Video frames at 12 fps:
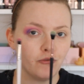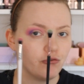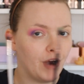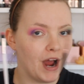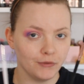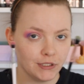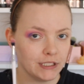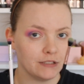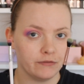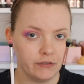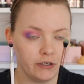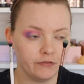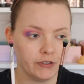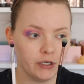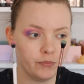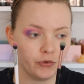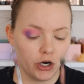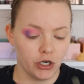rounded
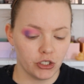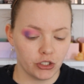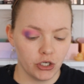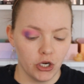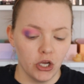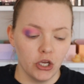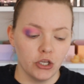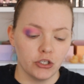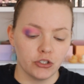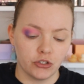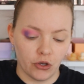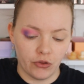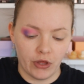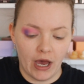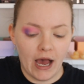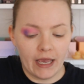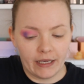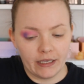fluffier brush so
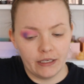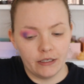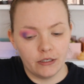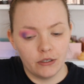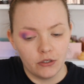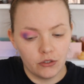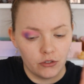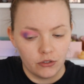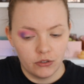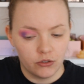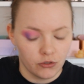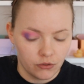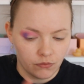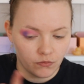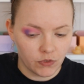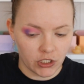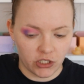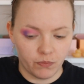that I can
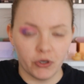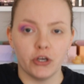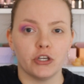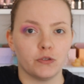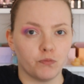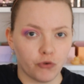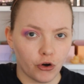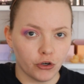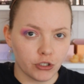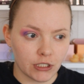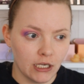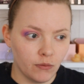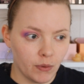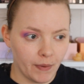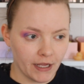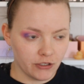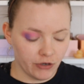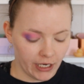disperse product a little bit
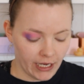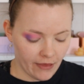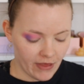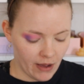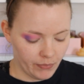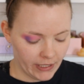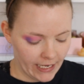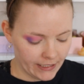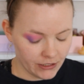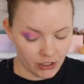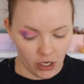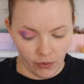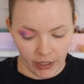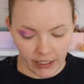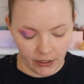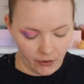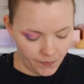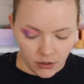better and get that blend
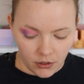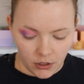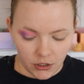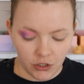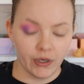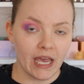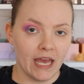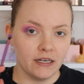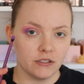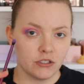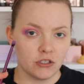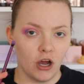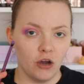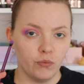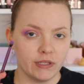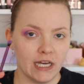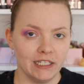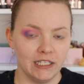going. So again, starting
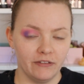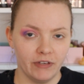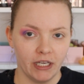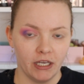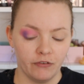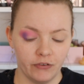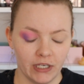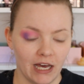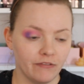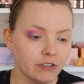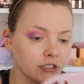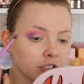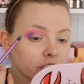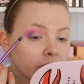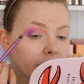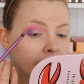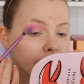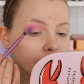with that Living for Lavender
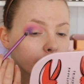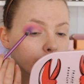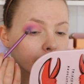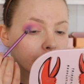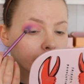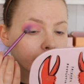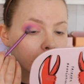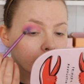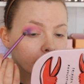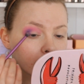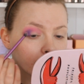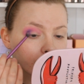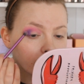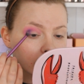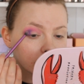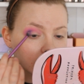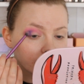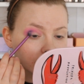shade with the fluffier
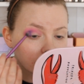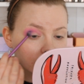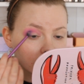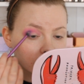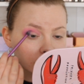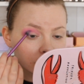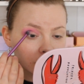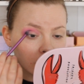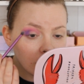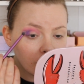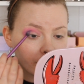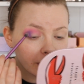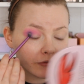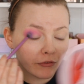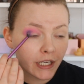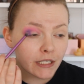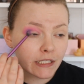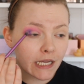brush, I'm just going to start by
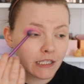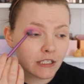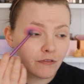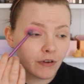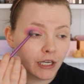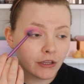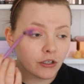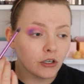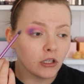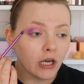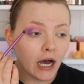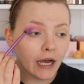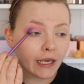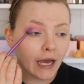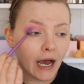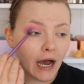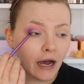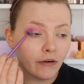re-intensifying the colour I
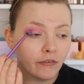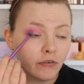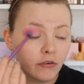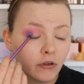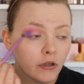have